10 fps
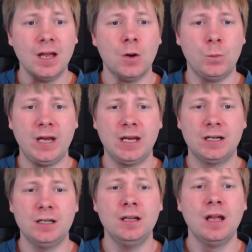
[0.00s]

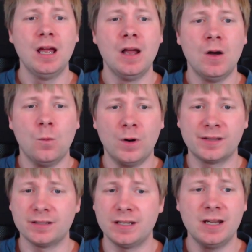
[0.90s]
Weedle
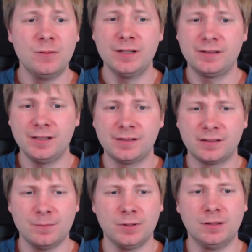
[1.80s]
was an
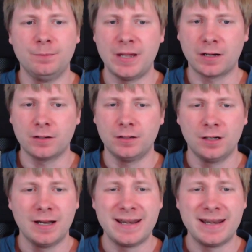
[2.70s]
irresistible beggar.